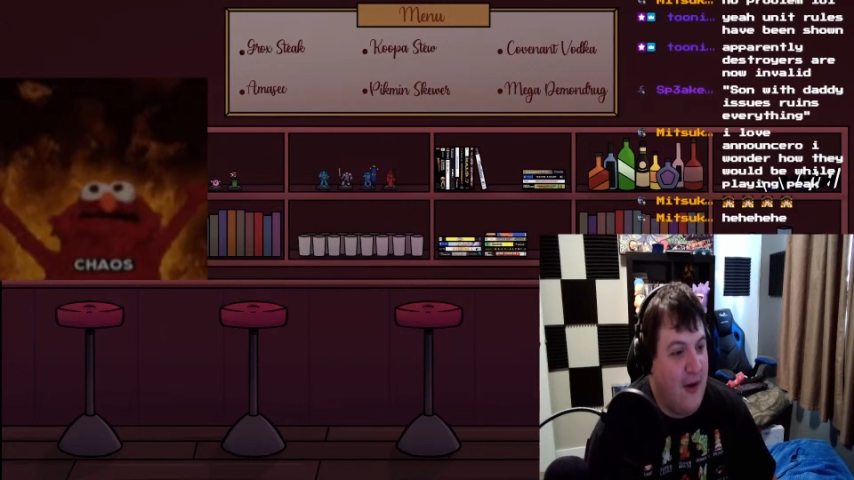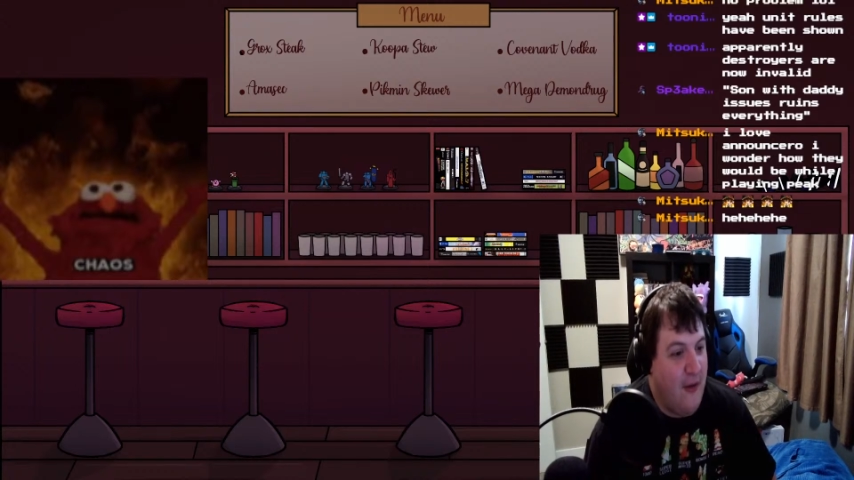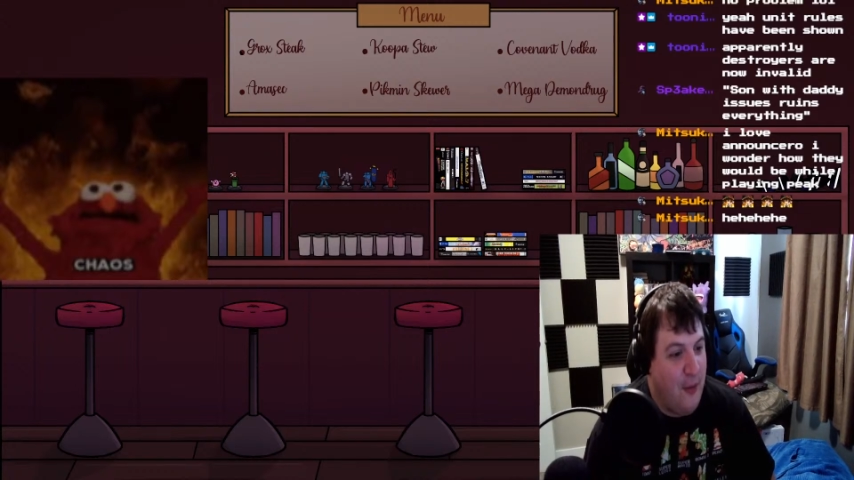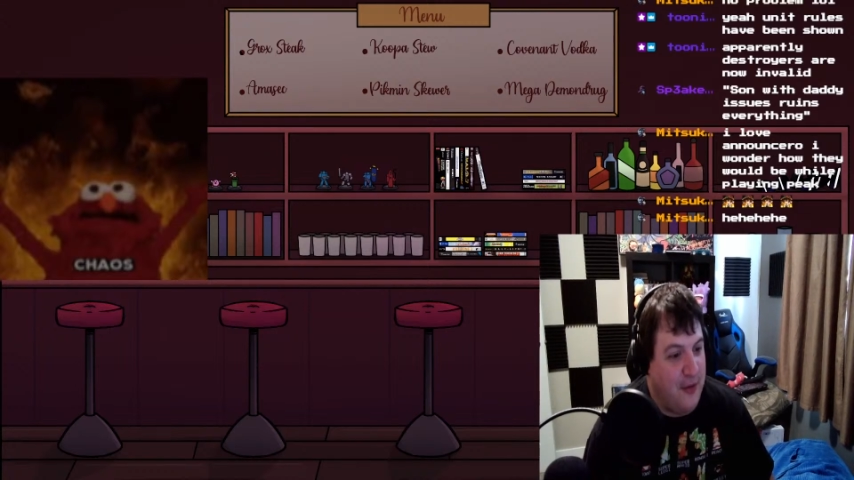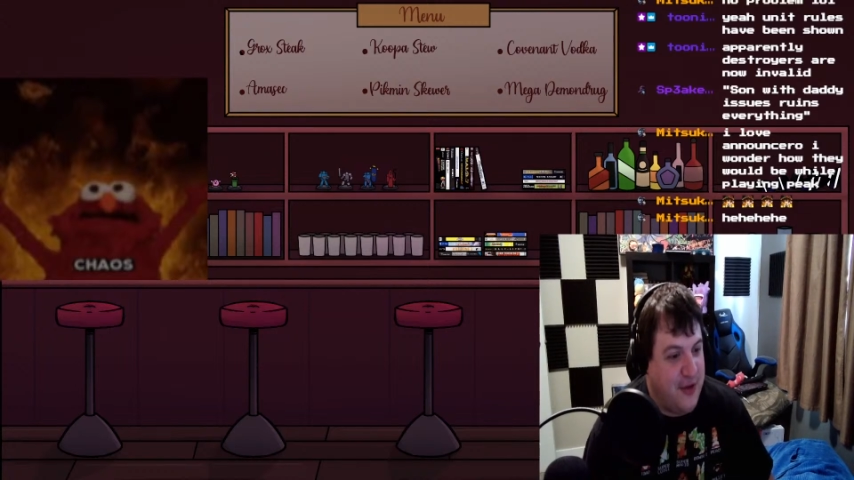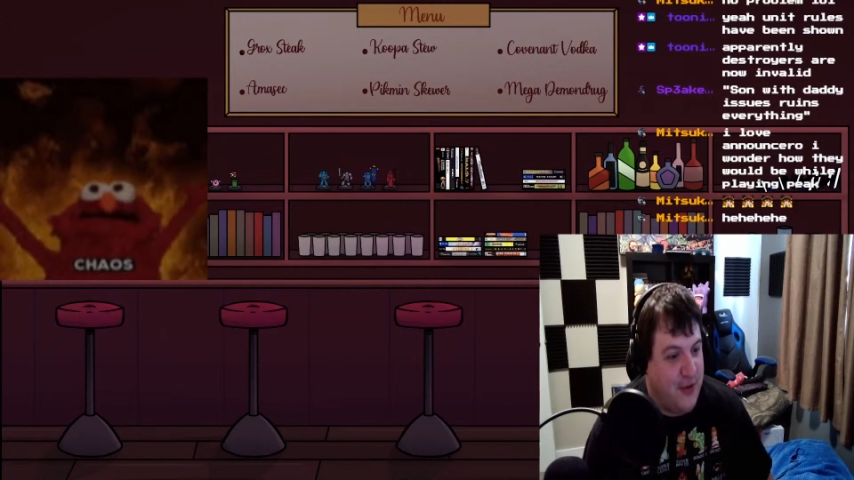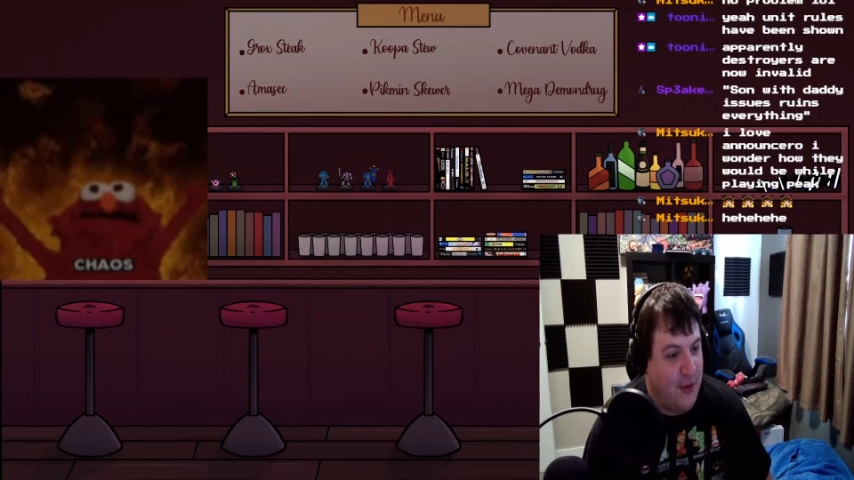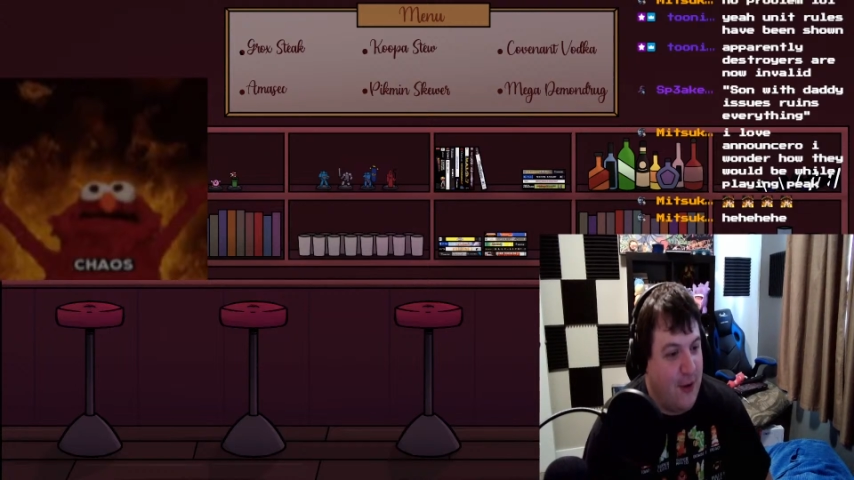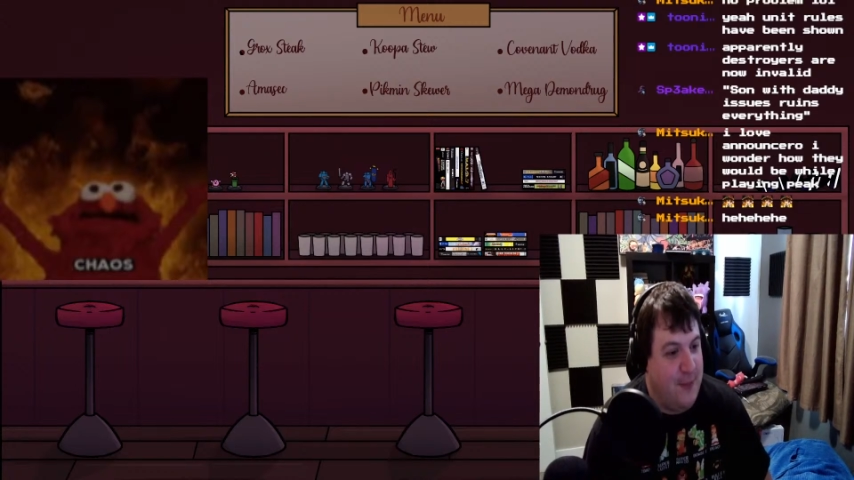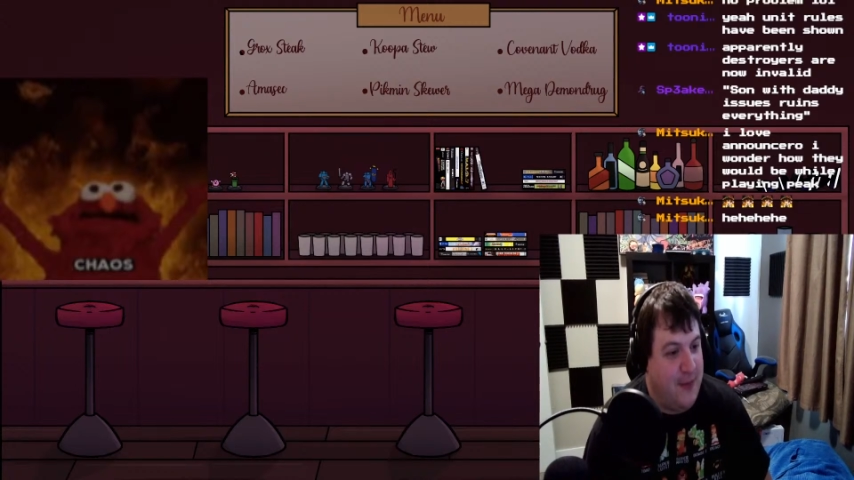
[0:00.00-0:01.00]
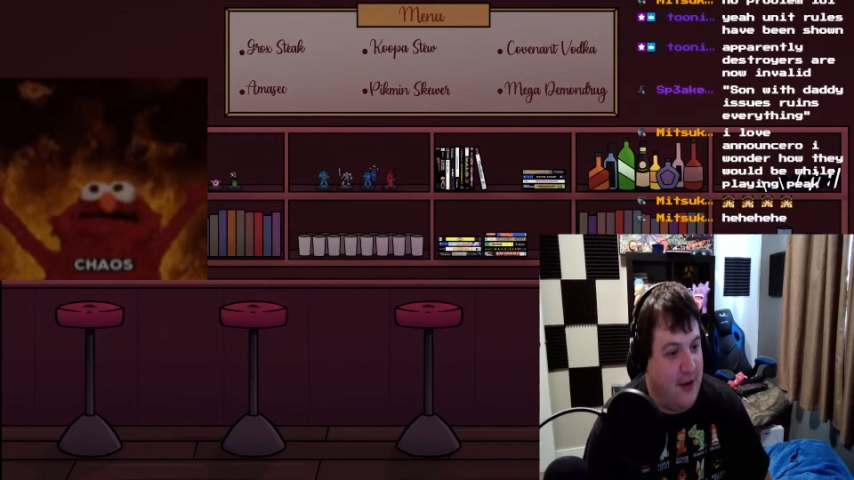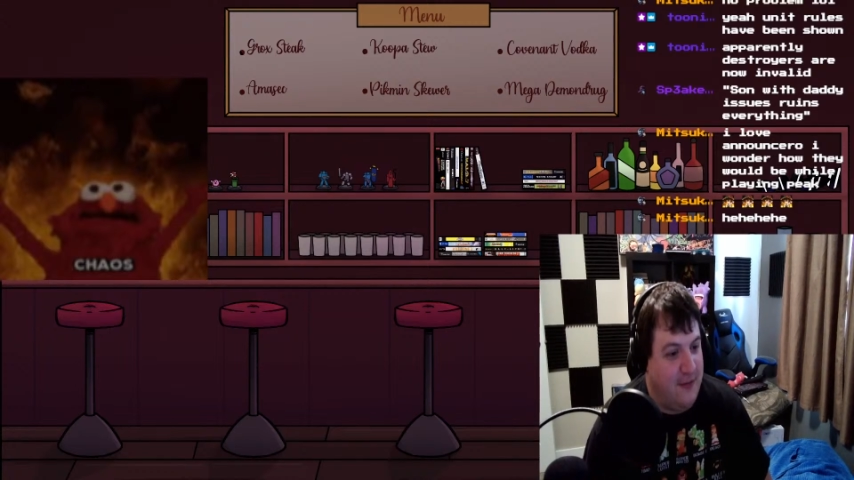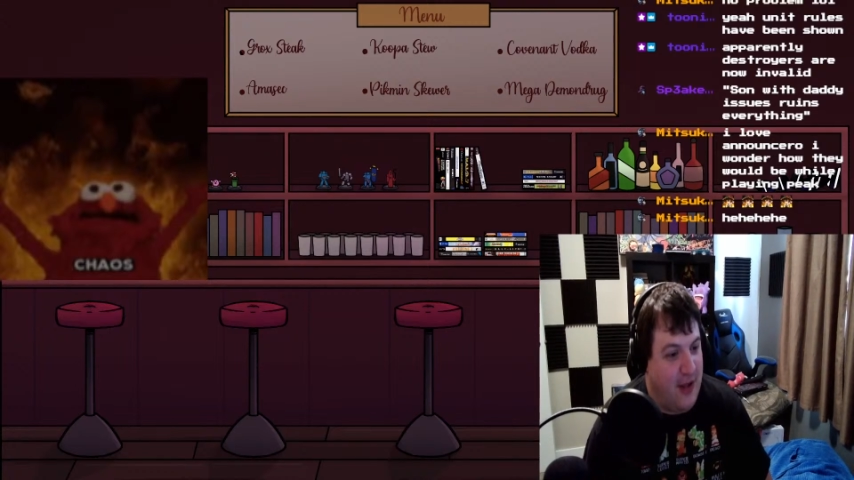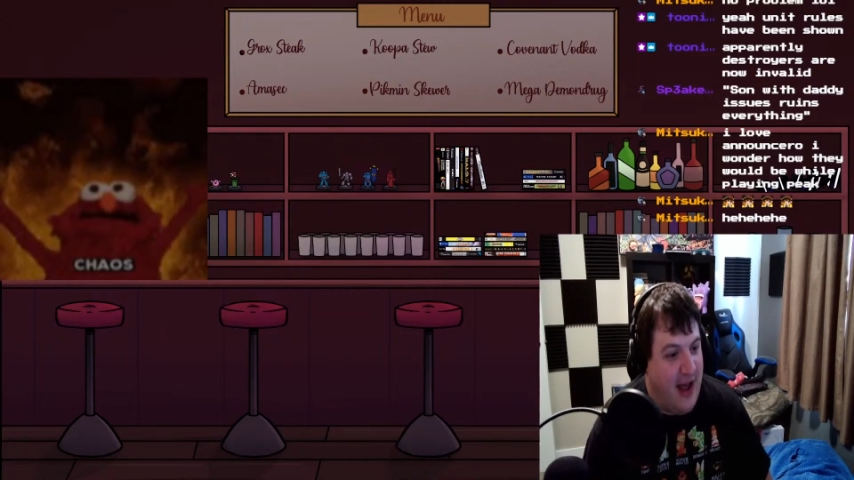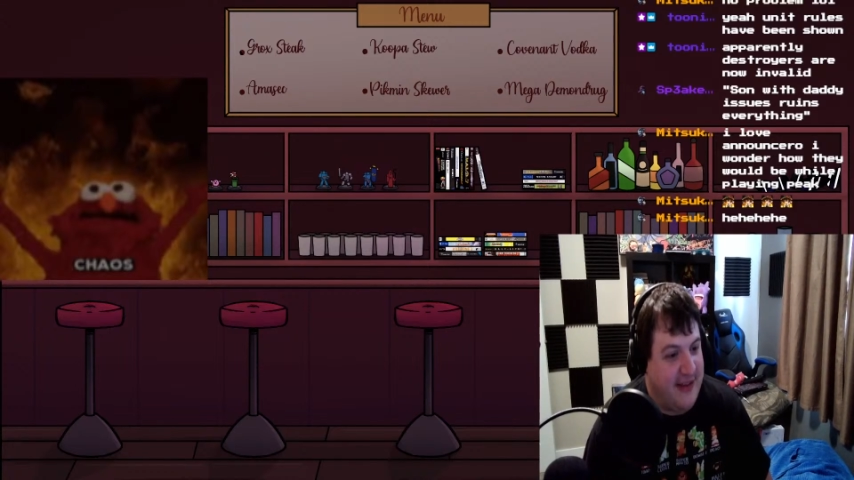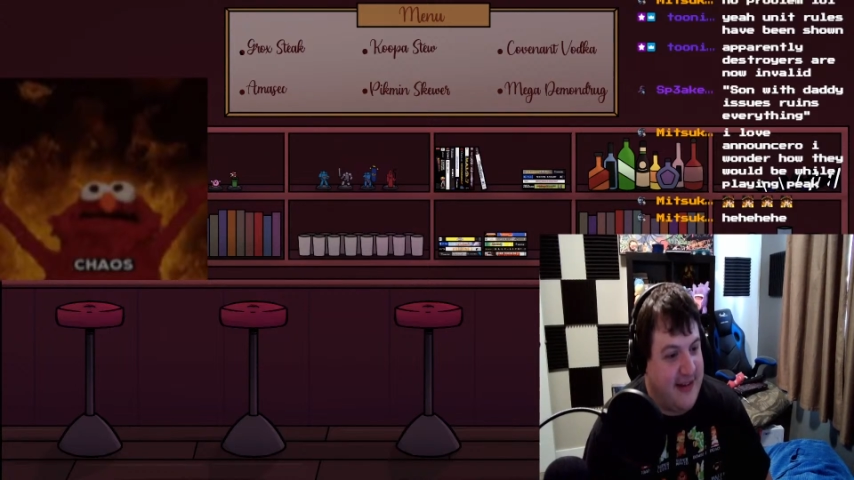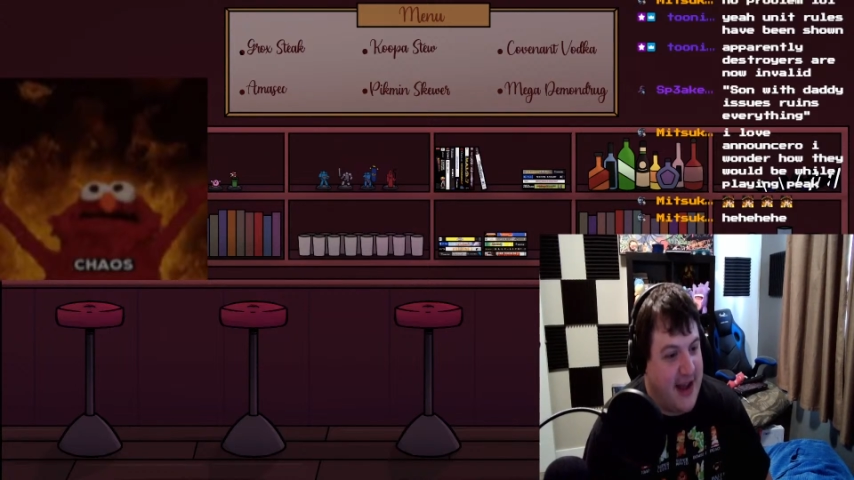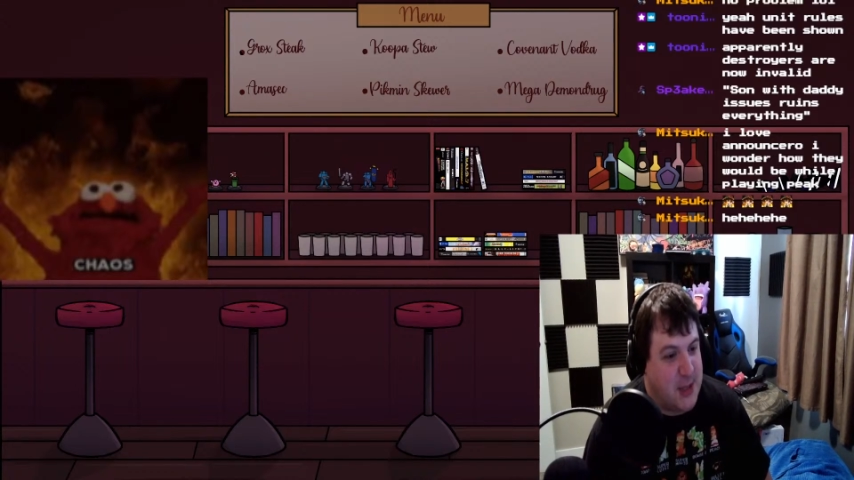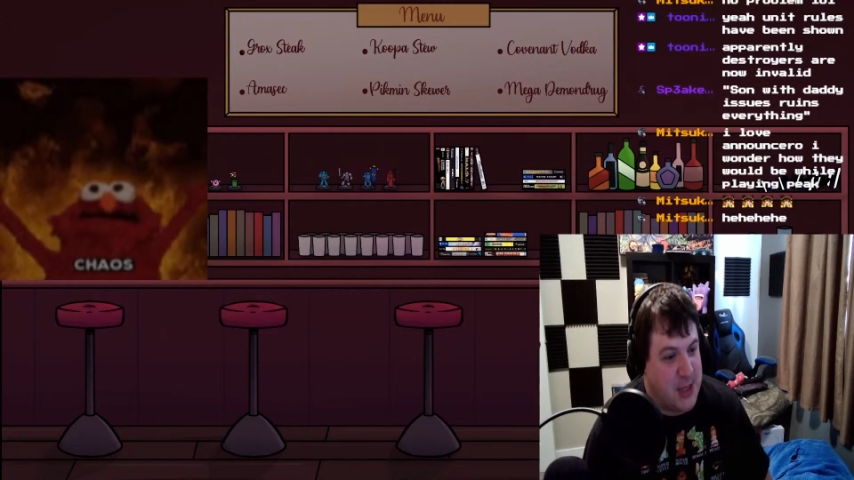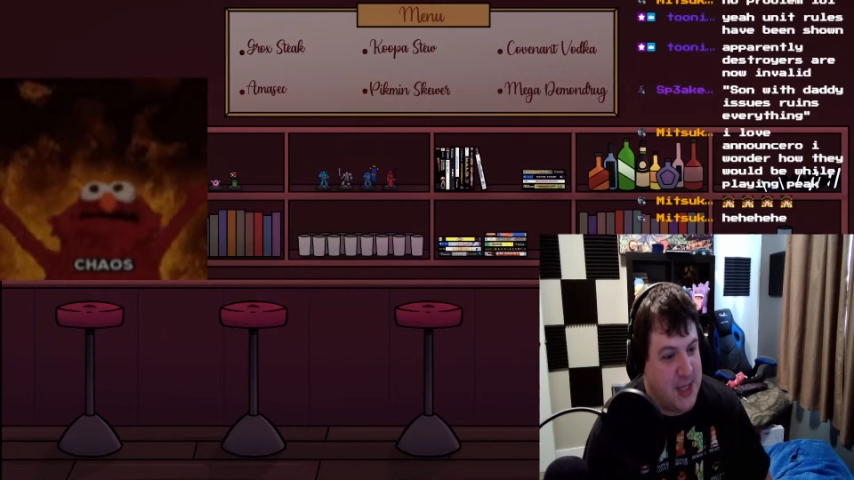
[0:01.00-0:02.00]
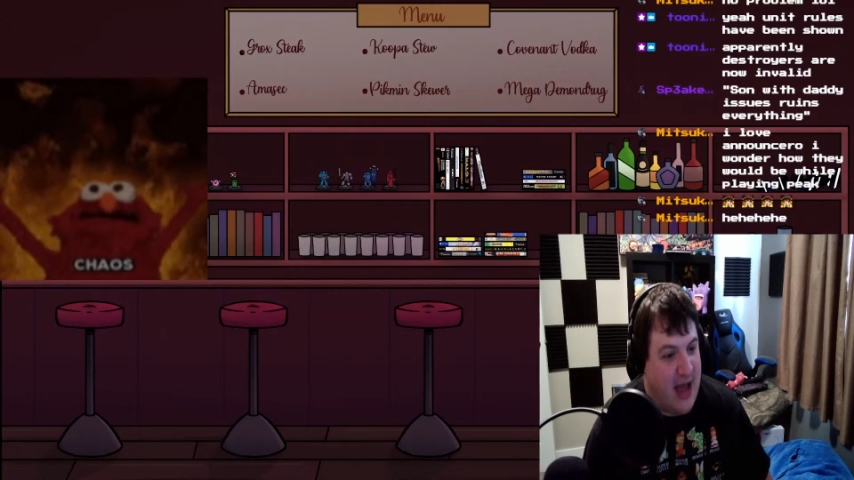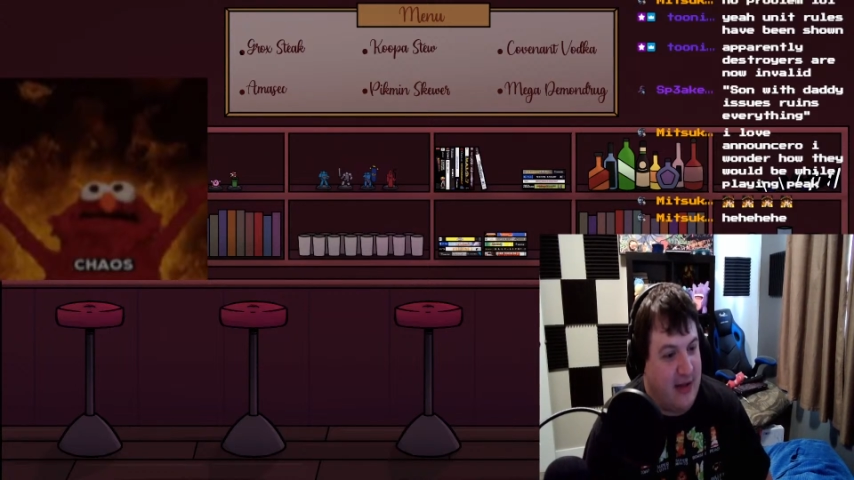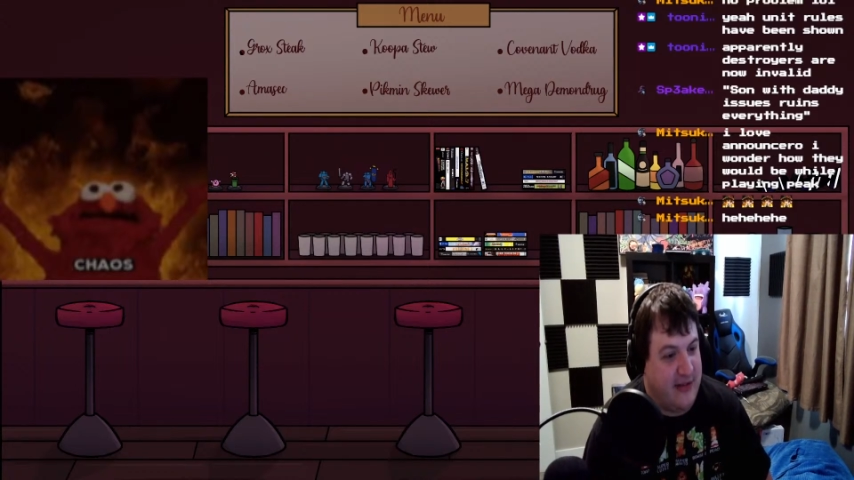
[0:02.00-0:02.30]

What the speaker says: or as a group of lost nature scouts.